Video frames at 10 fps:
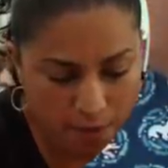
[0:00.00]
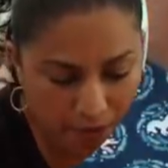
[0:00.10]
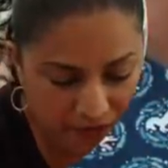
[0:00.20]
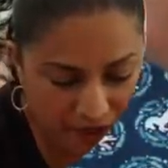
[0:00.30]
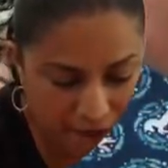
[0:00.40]

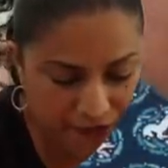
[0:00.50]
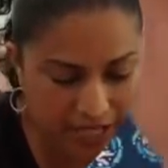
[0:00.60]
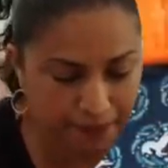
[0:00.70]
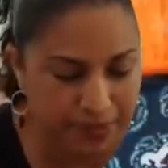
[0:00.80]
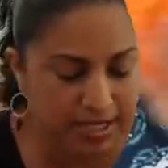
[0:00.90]
But if I
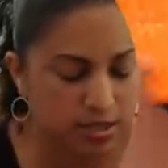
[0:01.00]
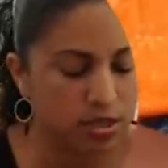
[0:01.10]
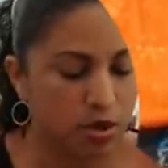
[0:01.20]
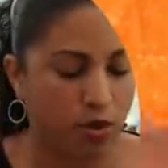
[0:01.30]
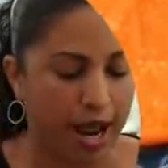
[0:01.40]
flip this
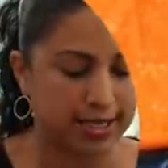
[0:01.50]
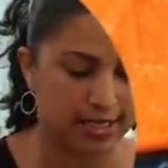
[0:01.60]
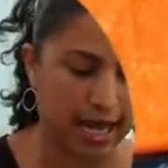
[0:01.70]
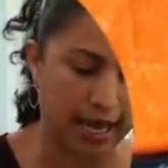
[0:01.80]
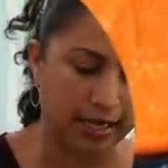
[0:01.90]
to the right
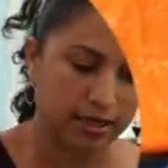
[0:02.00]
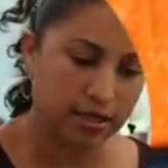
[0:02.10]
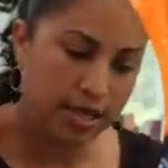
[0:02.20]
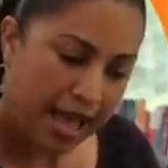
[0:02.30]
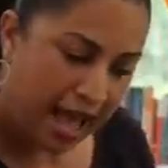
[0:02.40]
side
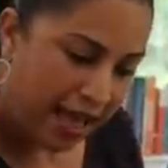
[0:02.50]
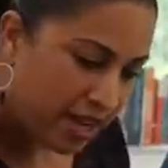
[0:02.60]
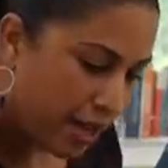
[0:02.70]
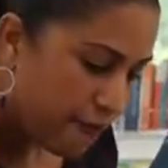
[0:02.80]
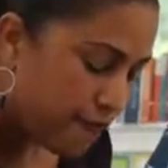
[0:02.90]
and
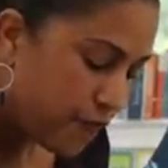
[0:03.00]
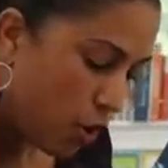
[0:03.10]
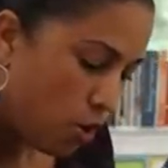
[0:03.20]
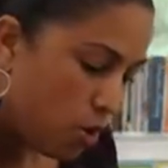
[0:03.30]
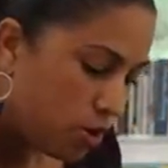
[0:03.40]
then I
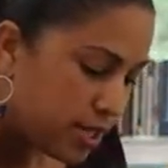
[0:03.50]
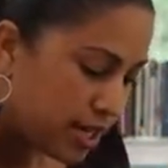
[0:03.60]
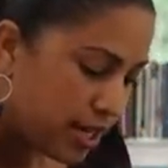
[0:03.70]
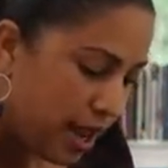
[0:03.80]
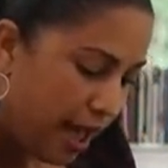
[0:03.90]
fold it
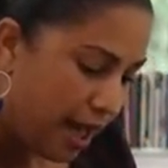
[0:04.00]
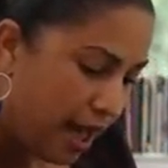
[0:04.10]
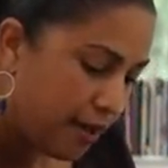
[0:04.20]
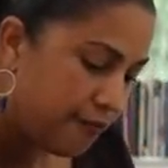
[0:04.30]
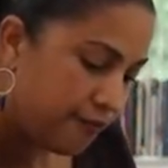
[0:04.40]
in
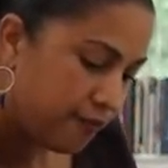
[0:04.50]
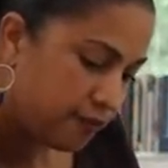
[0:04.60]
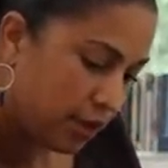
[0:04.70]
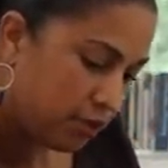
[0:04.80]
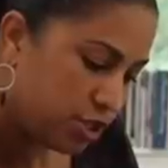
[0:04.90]
half,
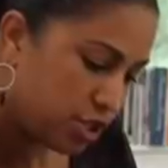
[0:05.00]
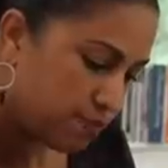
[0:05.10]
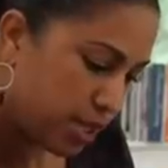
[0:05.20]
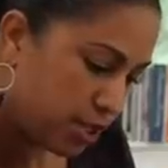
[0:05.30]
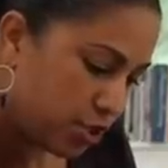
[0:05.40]
like we just
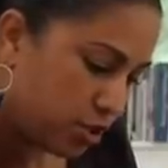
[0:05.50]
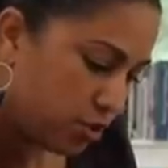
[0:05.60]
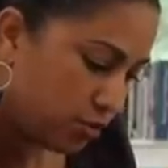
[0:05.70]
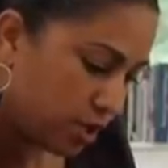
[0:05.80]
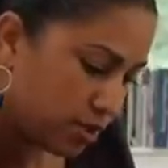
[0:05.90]
mentioned
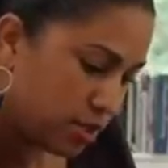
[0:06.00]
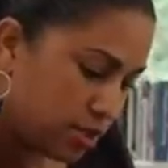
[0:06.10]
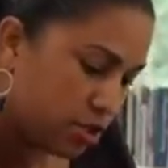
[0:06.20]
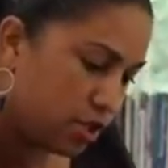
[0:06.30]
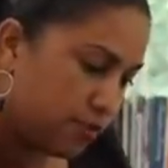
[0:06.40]
doing, because
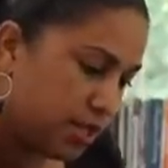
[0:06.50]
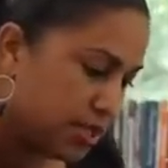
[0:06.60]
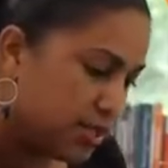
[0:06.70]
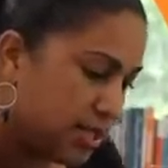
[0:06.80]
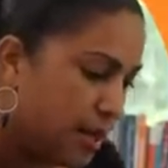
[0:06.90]
these are going to be the
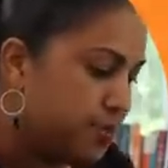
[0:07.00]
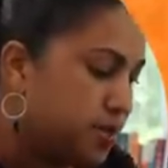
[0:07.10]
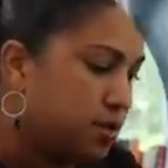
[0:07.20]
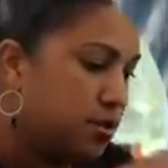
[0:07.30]
steps.